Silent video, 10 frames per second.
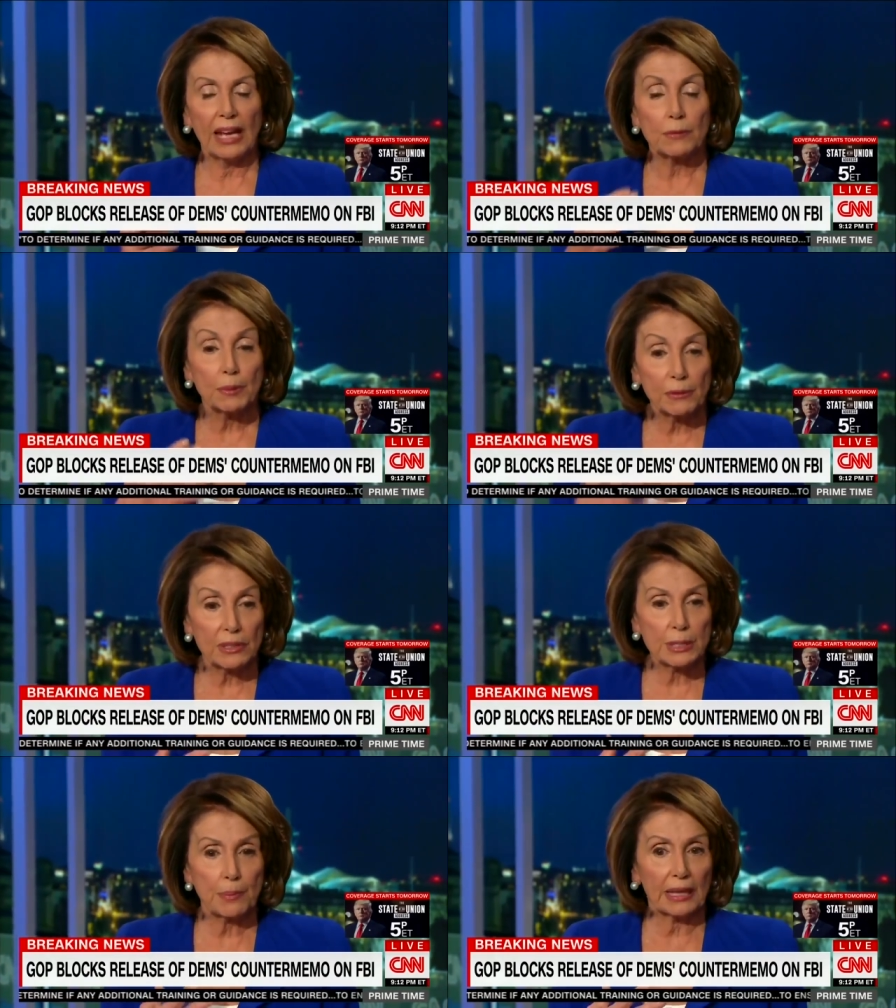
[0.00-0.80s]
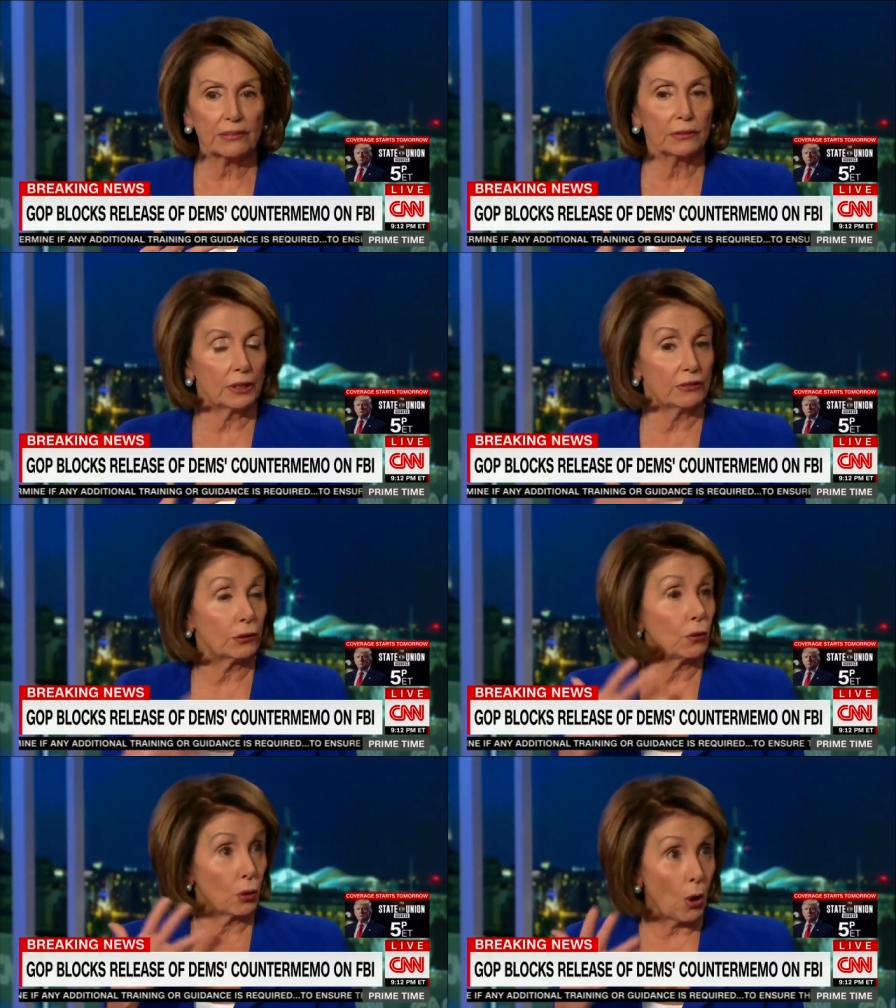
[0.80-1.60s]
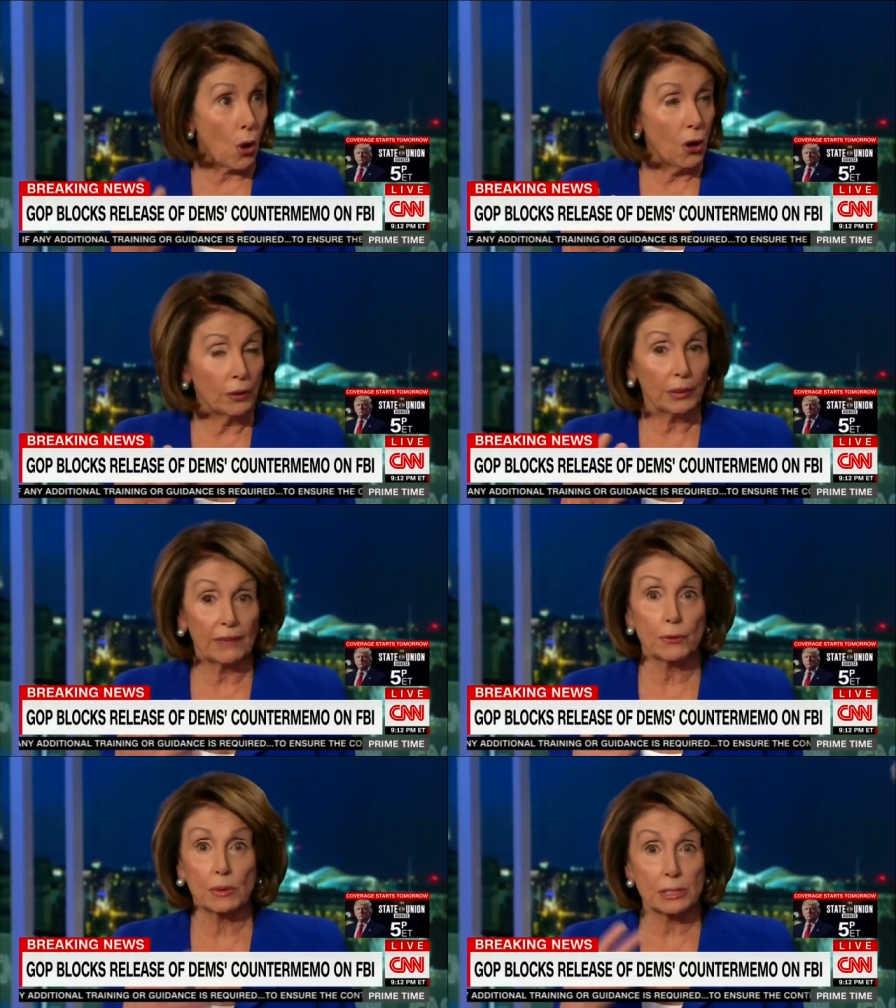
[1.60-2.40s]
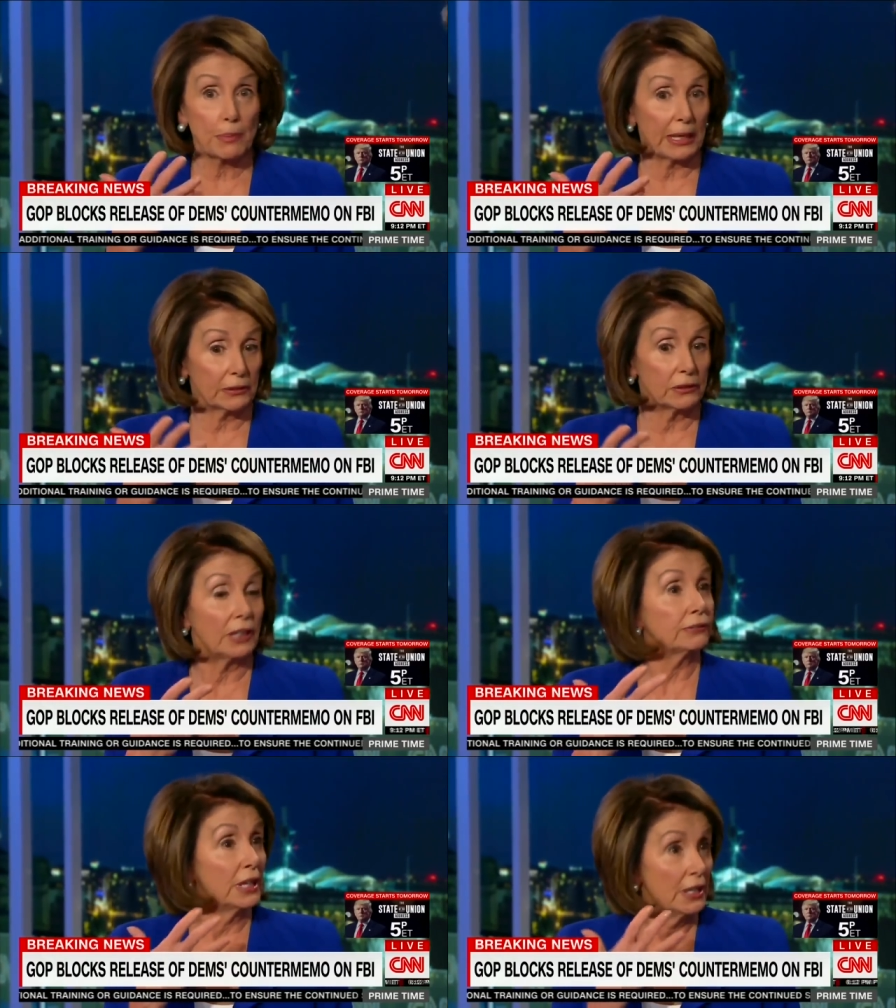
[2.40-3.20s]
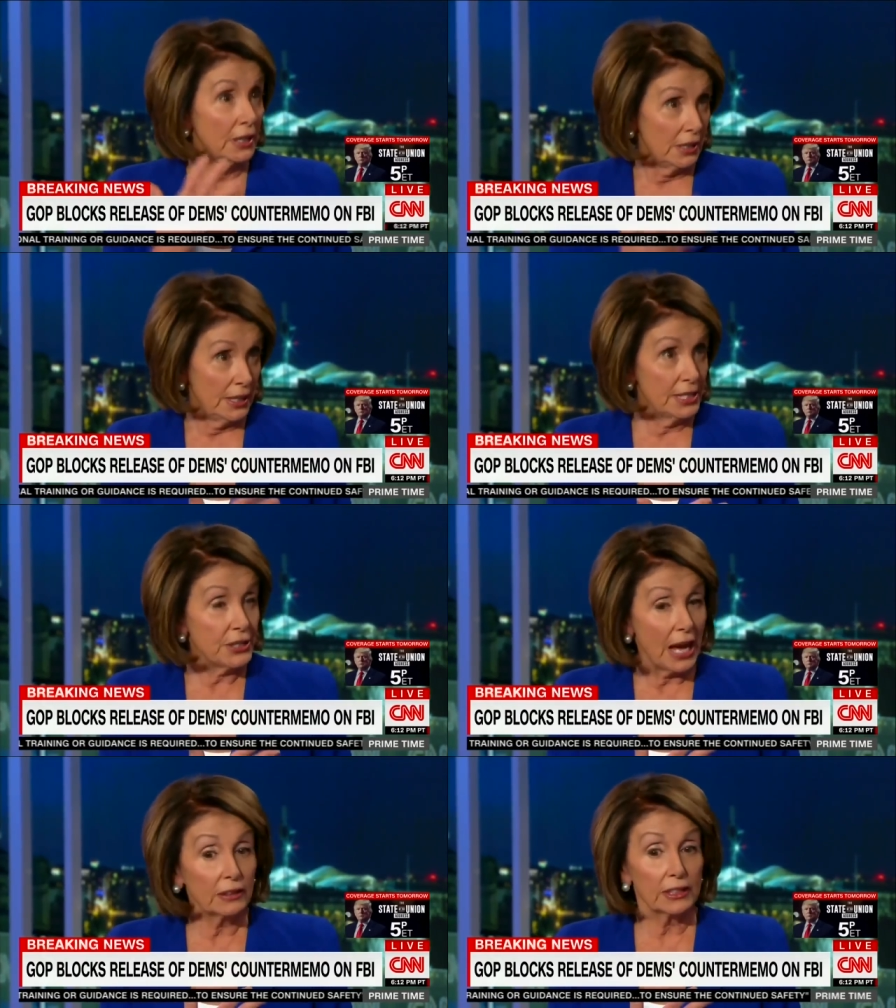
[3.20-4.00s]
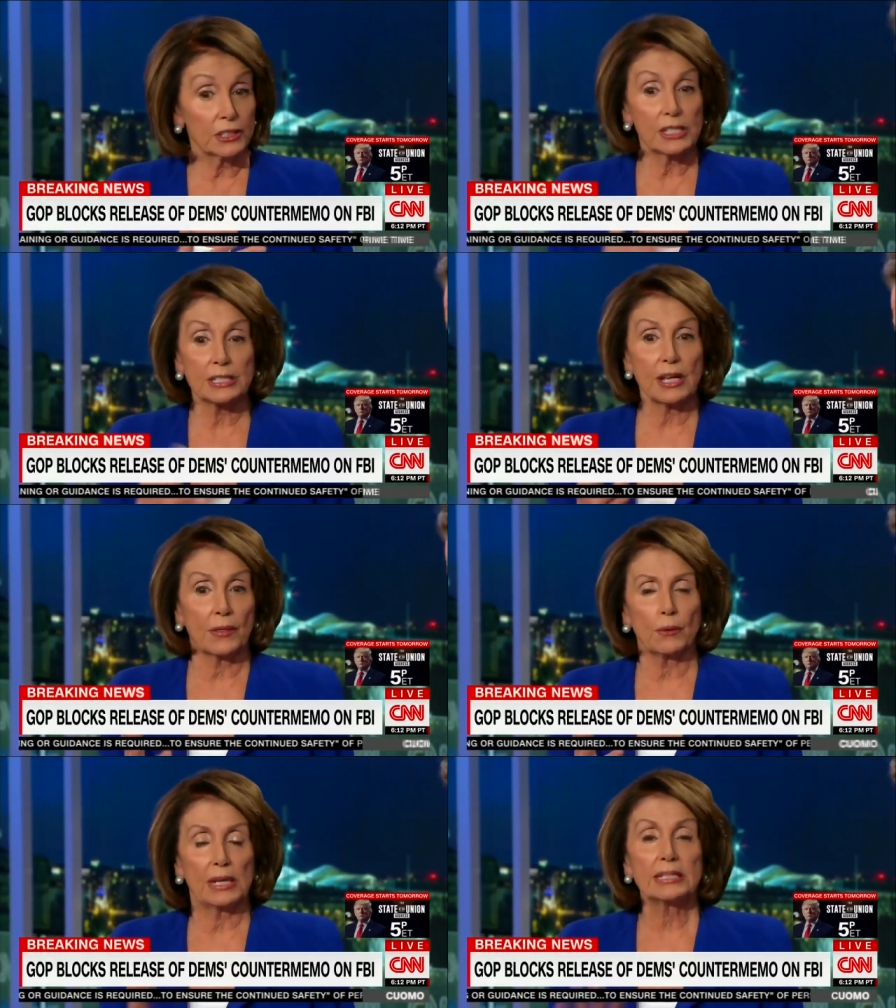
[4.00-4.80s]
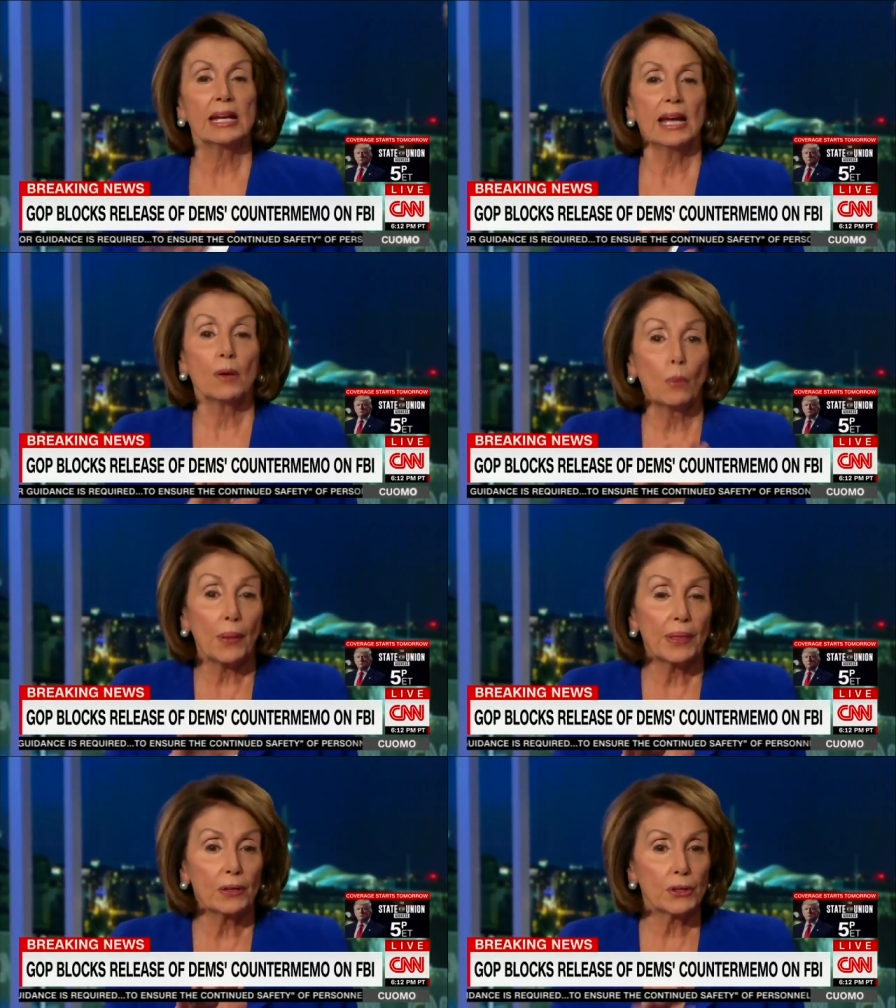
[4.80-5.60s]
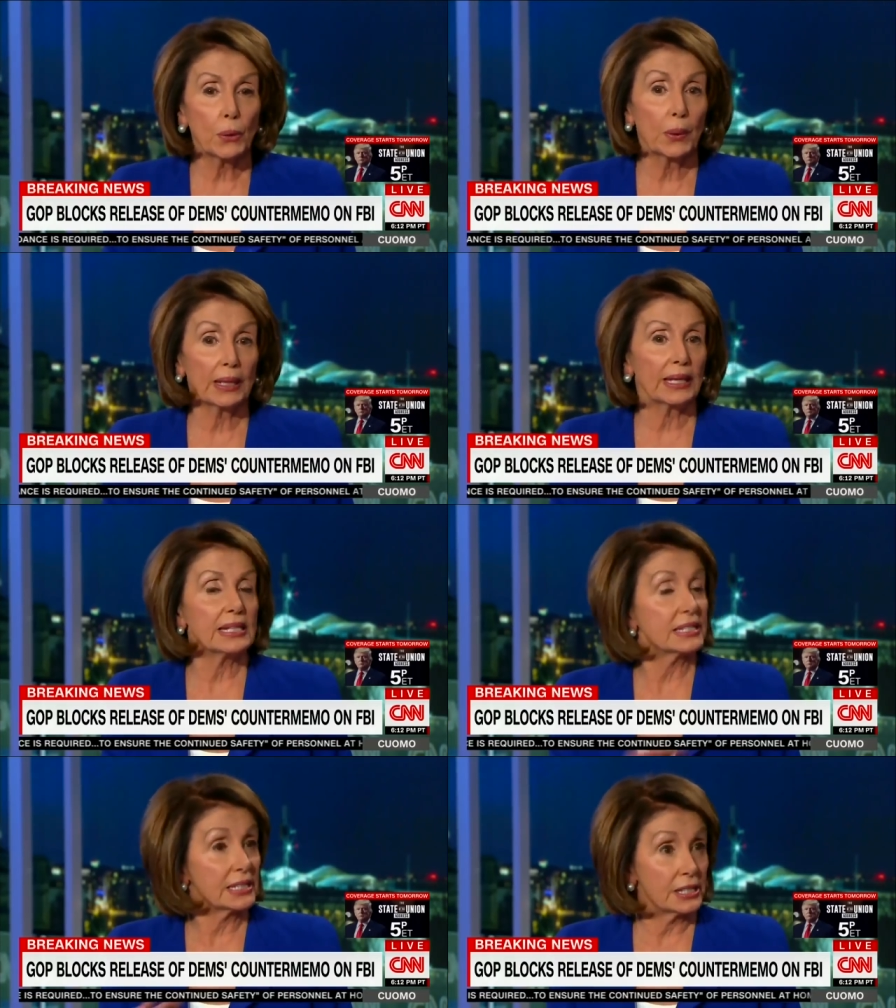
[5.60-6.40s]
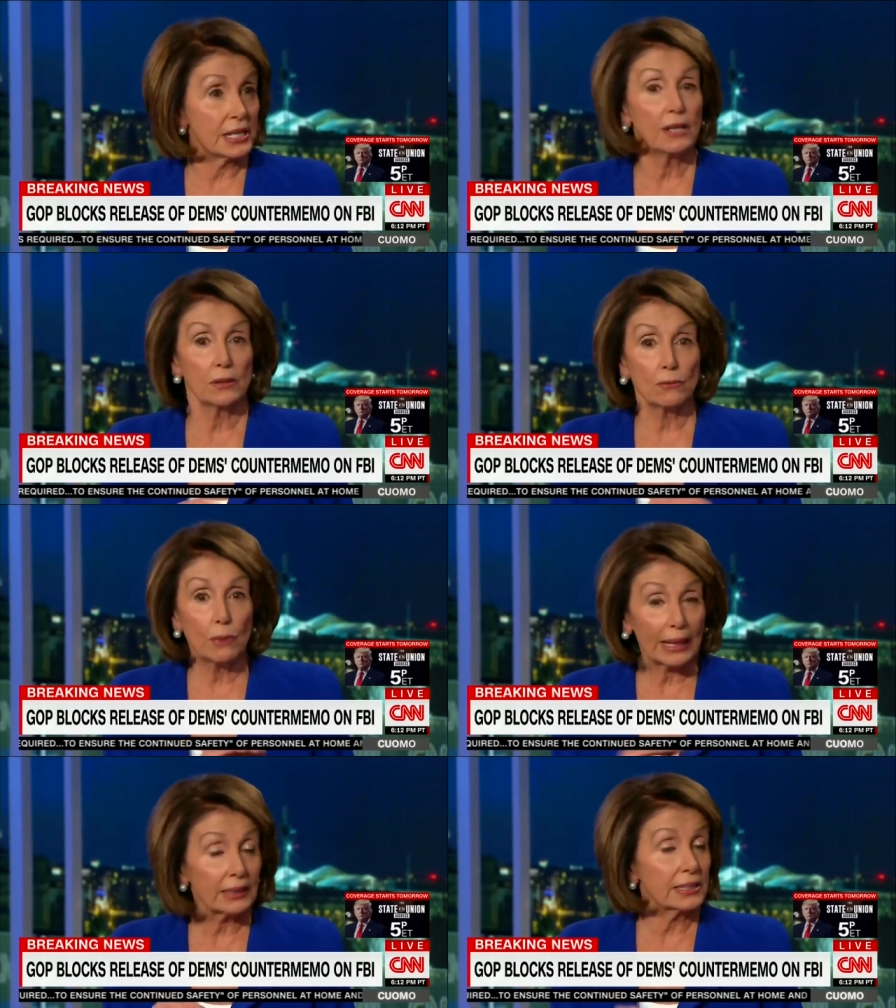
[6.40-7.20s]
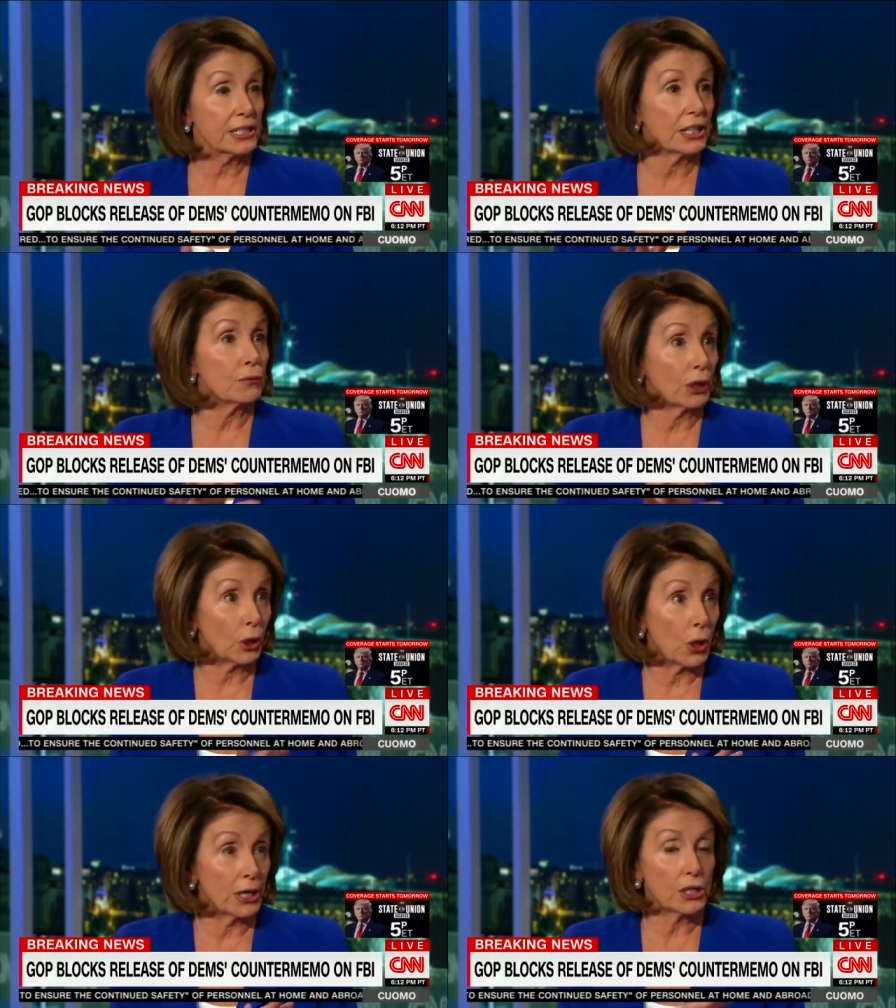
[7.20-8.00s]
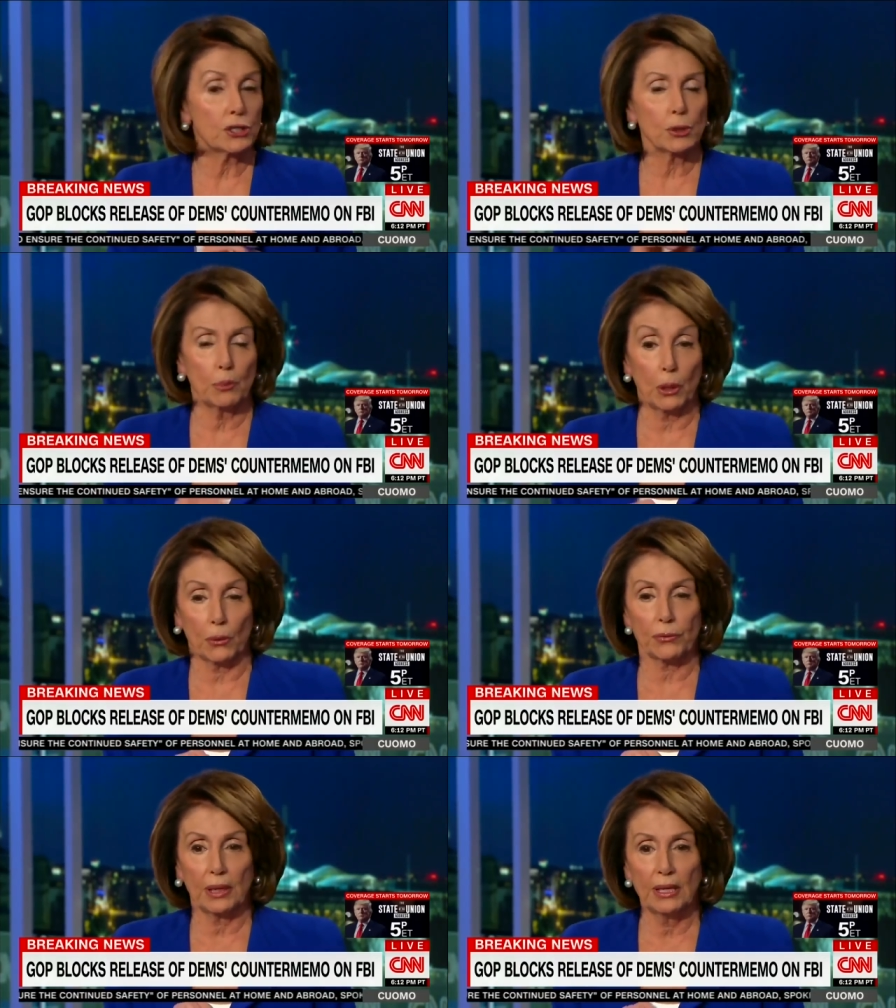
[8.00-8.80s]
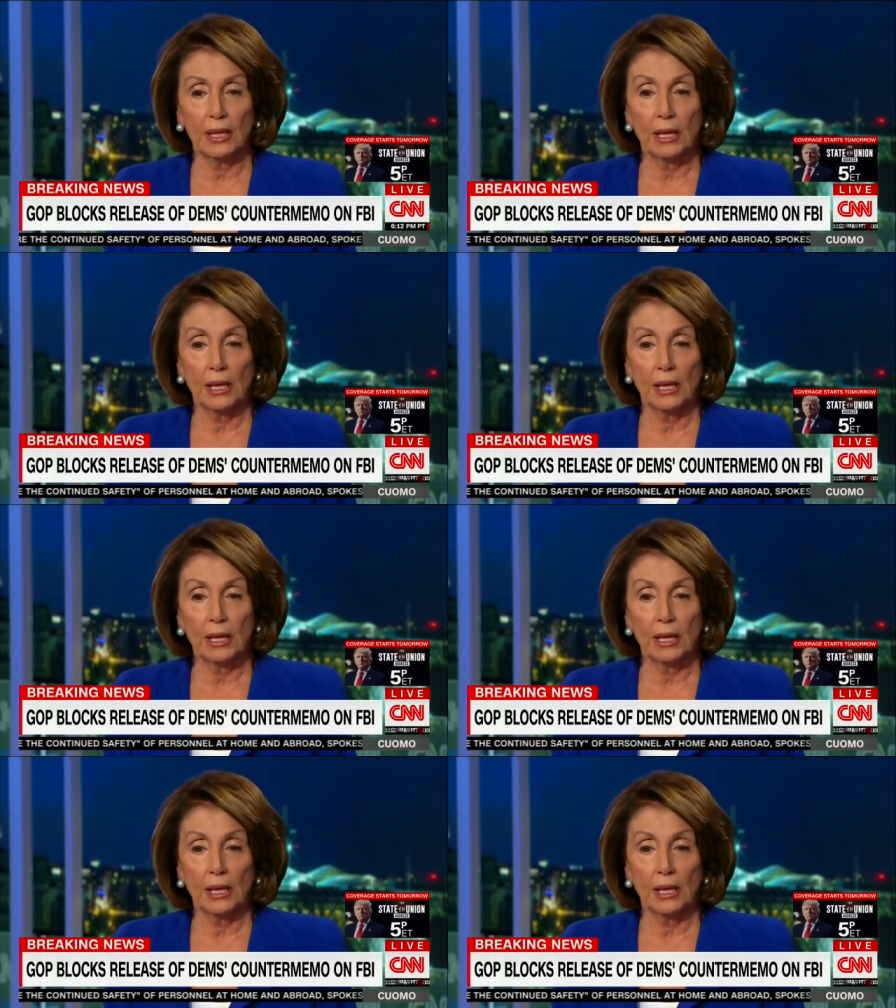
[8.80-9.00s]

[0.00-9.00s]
We have to be respectful of law. We have to be respectful of intelligence Absolutely. and the rest. And what they're doing is reckless in regard to both.